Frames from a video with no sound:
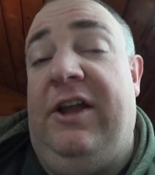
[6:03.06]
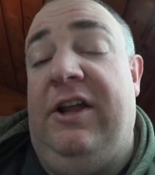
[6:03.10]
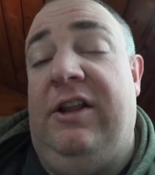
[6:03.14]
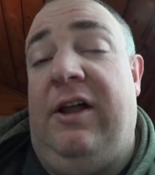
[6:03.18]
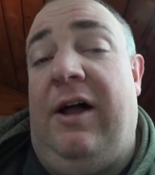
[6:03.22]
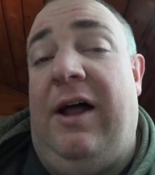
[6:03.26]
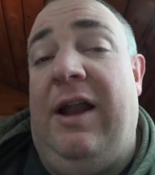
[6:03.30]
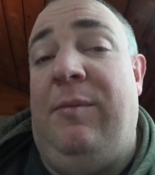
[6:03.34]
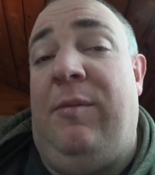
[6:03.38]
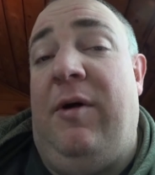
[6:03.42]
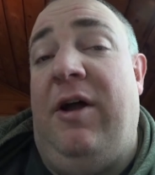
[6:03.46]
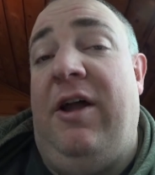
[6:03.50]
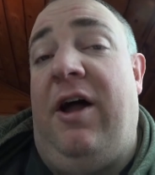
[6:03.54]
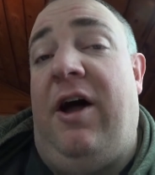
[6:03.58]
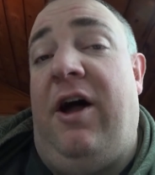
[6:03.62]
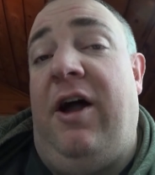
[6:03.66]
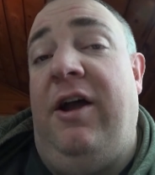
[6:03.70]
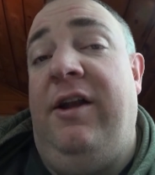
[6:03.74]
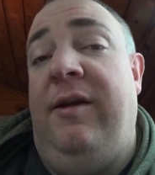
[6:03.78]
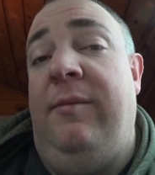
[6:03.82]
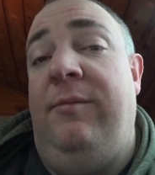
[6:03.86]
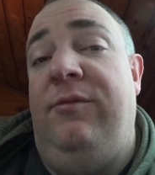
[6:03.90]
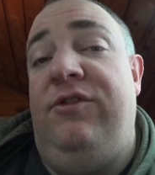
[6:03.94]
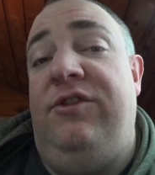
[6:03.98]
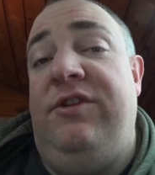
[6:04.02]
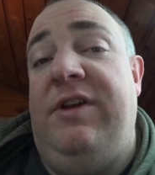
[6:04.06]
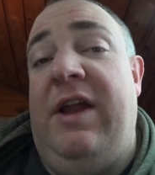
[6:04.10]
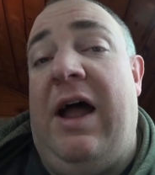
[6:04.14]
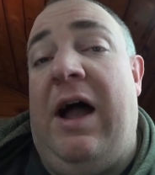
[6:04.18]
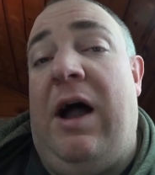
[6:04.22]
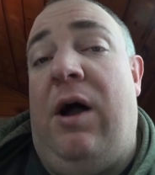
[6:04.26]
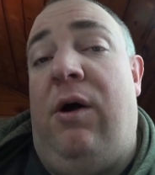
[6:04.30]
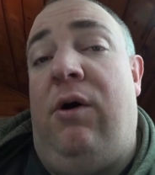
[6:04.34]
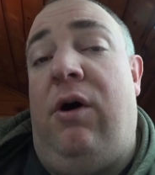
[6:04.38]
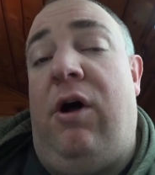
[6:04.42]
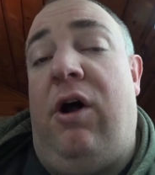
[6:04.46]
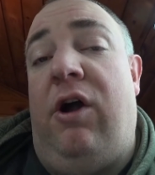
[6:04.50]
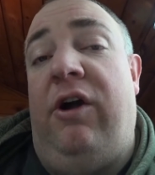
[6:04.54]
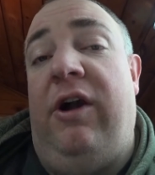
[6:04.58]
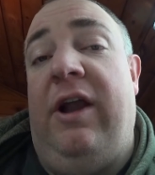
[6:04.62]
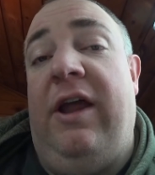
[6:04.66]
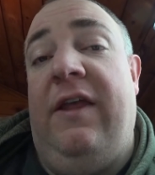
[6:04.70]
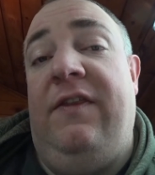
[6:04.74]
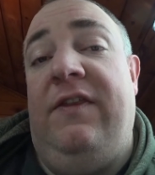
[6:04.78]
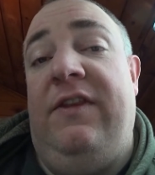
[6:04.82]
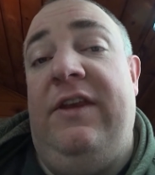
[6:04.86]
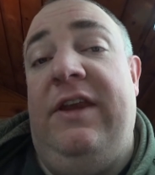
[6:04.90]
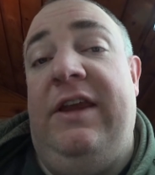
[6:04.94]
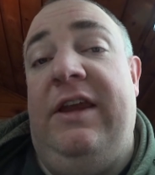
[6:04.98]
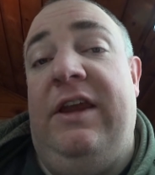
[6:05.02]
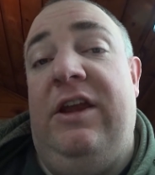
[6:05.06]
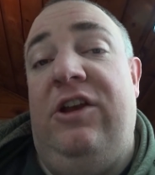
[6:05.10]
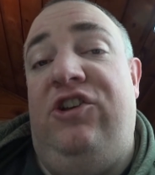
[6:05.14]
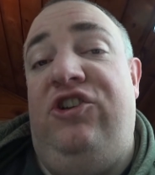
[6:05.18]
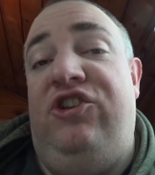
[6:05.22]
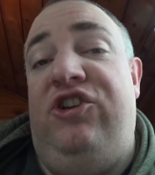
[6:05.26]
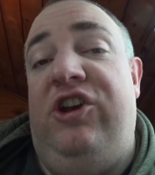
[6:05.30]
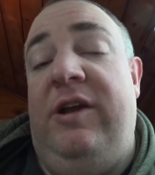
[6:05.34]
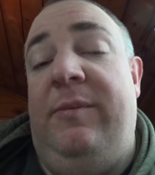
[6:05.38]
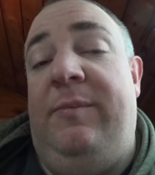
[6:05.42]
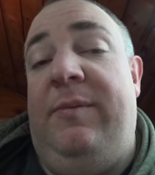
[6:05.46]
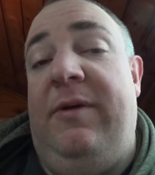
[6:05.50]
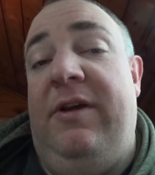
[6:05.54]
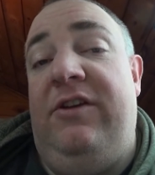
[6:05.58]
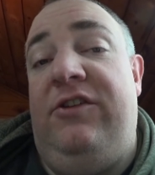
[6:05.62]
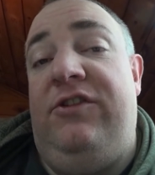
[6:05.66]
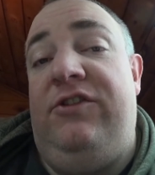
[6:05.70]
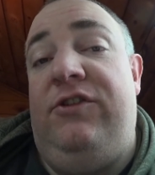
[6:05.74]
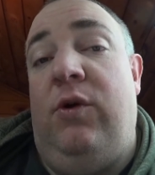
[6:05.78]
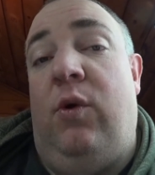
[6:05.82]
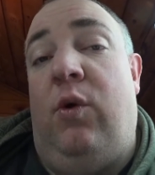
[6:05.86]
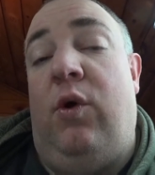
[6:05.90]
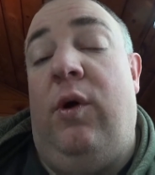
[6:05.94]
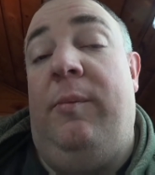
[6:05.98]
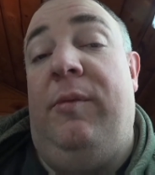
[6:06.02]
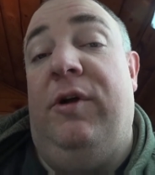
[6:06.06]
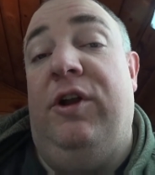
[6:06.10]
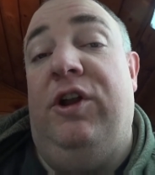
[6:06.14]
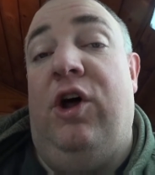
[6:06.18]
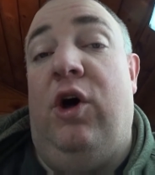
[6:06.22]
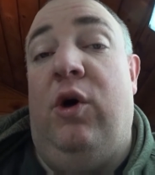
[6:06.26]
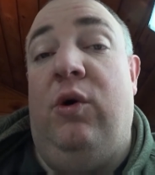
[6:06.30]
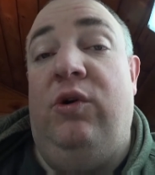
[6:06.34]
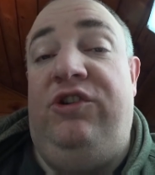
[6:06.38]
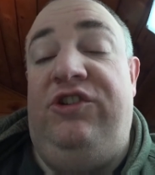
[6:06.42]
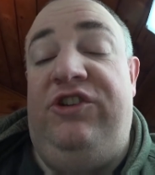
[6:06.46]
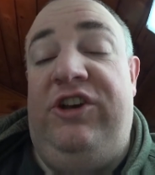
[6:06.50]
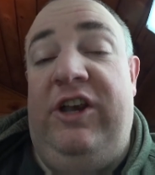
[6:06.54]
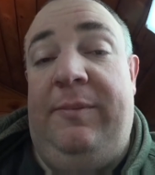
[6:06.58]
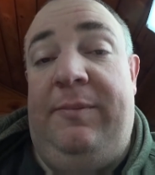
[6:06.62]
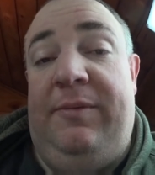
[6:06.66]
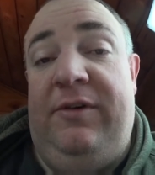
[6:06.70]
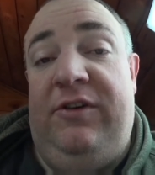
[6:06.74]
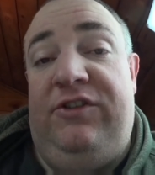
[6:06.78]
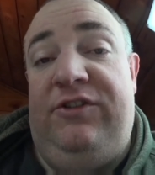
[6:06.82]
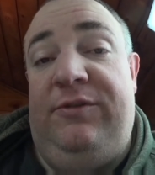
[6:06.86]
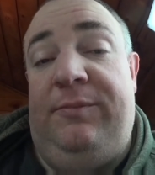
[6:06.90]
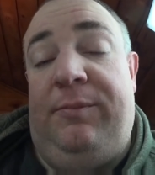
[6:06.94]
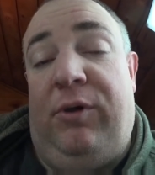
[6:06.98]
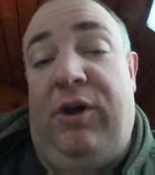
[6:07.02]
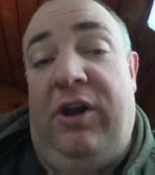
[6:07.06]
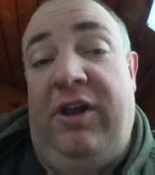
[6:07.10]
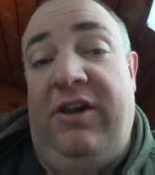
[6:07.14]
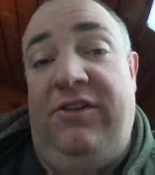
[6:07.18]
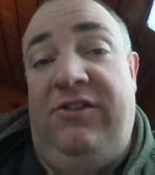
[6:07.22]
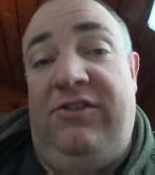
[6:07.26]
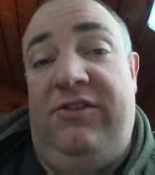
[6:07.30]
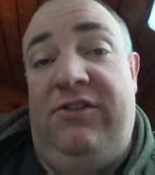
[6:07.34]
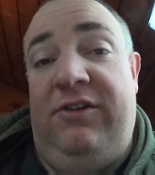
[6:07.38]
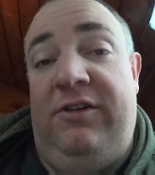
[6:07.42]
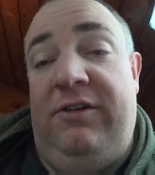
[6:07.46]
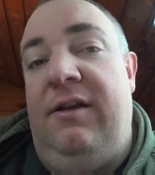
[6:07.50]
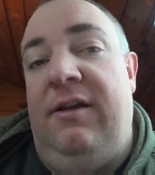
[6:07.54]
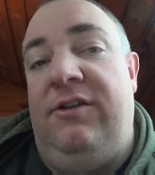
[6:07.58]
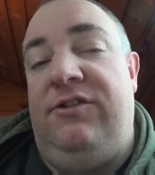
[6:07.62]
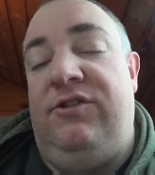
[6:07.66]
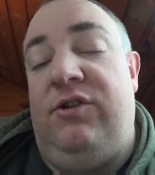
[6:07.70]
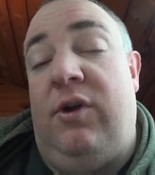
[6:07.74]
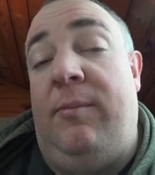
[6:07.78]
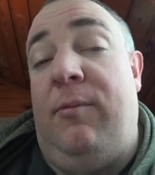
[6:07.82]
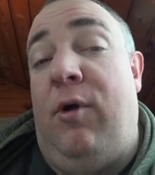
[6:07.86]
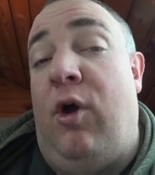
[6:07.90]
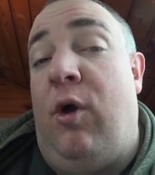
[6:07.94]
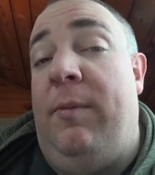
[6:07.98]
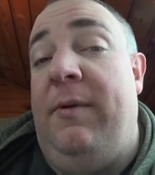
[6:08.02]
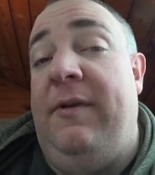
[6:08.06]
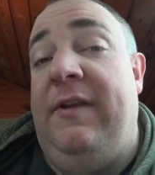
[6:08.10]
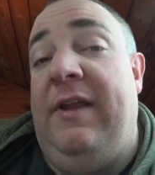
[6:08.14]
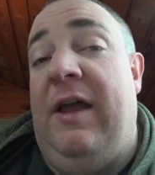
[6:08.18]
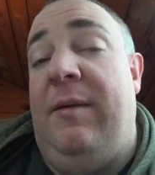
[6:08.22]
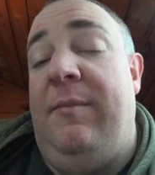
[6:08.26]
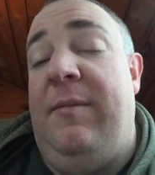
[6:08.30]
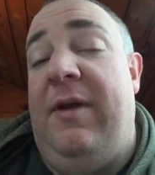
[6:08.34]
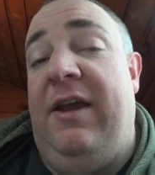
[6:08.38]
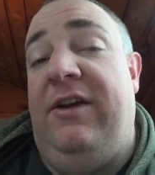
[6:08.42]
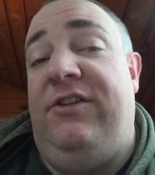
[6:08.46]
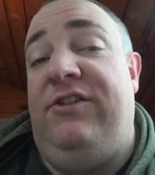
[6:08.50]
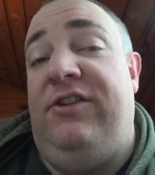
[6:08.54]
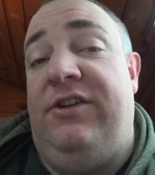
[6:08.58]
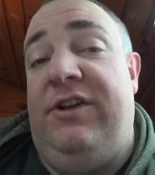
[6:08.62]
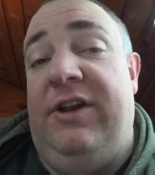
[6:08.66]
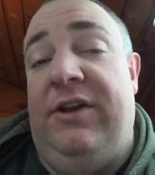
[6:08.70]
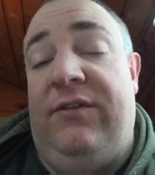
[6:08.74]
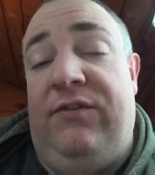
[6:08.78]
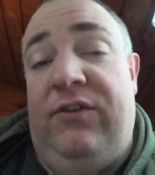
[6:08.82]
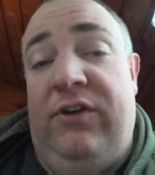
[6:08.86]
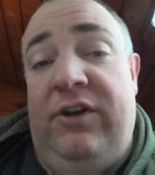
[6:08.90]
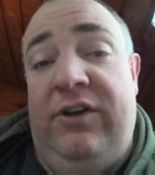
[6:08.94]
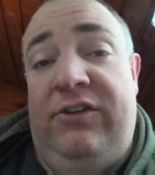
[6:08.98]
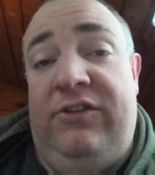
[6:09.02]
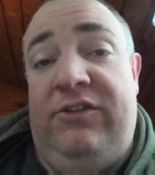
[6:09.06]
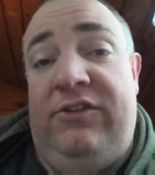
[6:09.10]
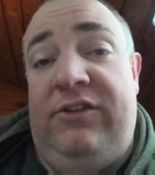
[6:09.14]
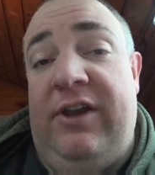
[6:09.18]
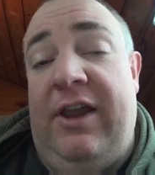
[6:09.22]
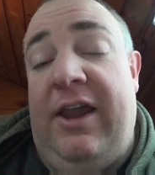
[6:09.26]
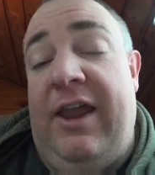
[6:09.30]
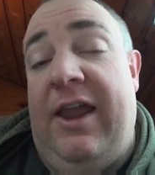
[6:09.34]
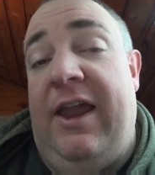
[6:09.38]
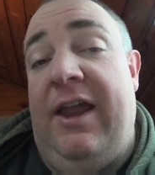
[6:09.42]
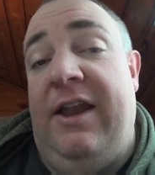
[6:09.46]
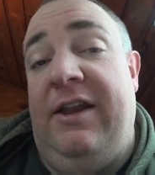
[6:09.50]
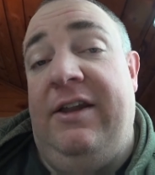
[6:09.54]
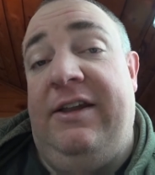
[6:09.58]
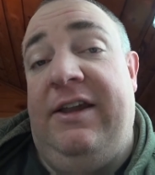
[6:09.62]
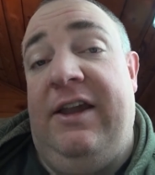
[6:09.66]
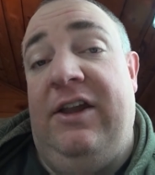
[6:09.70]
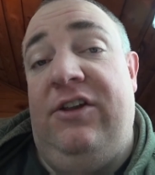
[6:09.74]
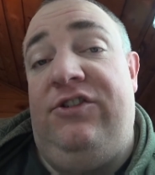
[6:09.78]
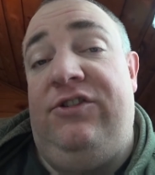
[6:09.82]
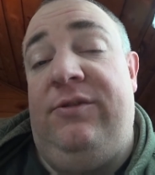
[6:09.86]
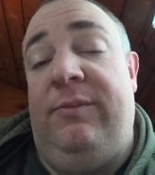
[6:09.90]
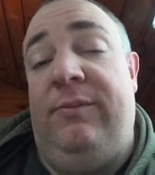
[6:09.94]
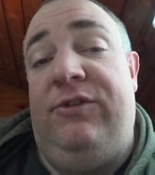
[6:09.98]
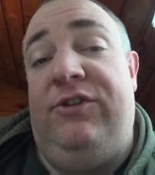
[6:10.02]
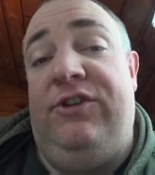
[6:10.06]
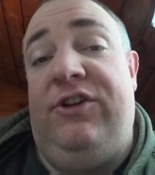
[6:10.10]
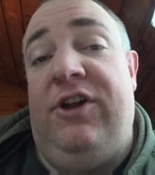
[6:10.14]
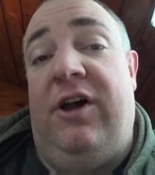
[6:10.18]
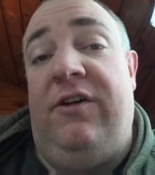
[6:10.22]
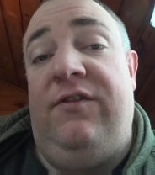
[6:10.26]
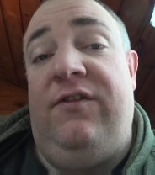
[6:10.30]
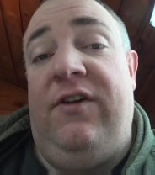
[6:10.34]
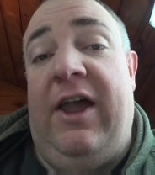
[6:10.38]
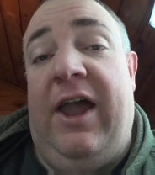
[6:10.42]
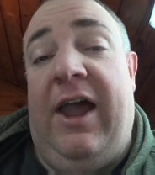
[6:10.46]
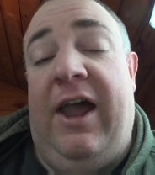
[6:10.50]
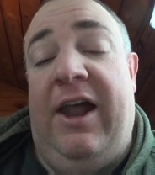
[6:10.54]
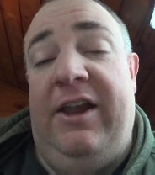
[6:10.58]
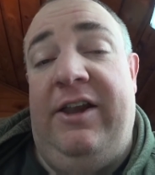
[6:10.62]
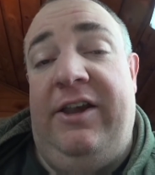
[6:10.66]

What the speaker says: lot of my items now are at the cheapest or below cheapest price. So I'm hoping that makes a difference and get some stuff out of